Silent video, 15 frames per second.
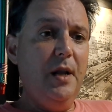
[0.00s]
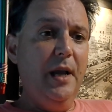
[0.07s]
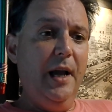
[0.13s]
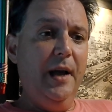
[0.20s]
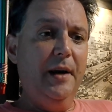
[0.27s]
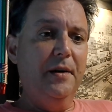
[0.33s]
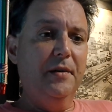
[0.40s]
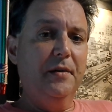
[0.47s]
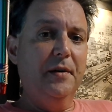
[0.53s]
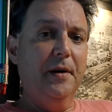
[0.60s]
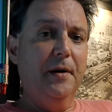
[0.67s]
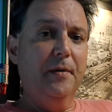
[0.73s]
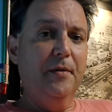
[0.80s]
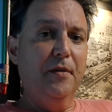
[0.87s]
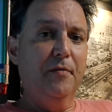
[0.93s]
And
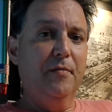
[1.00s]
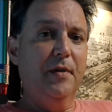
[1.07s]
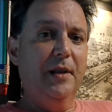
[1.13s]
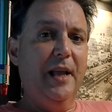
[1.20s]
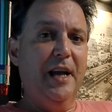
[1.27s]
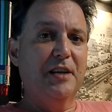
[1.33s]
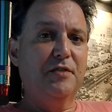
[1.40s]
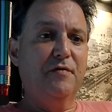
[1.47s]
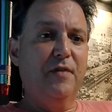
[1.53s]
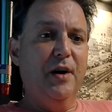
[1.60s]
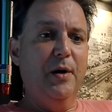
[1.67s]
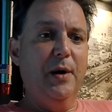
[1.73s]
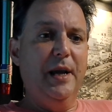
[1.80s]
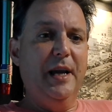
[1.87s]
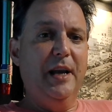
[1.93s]
the last
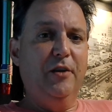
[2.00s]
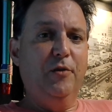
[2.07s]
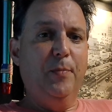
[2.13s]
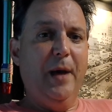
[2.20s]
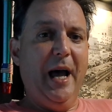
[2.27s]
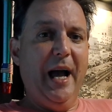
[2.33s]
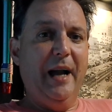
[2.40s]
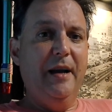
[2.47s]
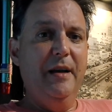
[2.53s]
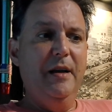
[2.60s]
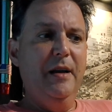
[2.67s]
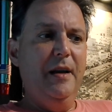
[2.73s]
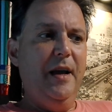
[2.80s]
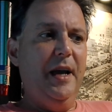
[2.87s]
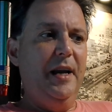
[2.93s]
ferry gets back,
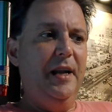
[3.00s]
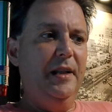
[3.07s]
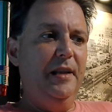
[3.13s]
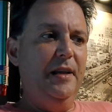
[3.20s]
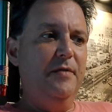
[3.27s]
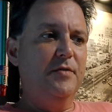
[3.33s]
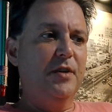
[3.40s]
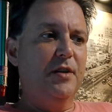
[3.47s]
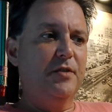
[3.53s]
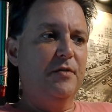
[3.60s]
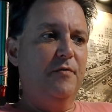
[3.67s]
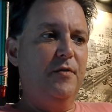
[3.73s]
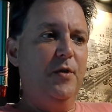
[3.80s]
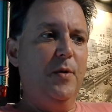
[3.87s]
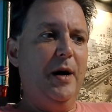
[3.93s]
and it leaves us
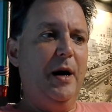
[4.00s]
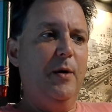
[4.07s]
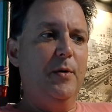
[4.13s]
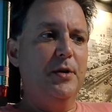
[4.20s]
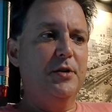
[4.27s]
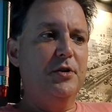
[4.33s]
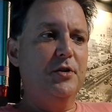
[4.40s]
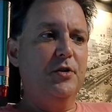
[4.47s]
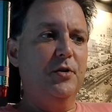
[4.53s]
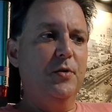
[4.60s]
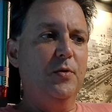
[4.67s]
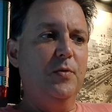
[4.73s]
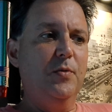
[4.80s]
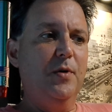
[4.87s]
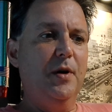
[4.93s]
a few hours
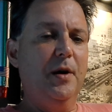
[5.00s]
to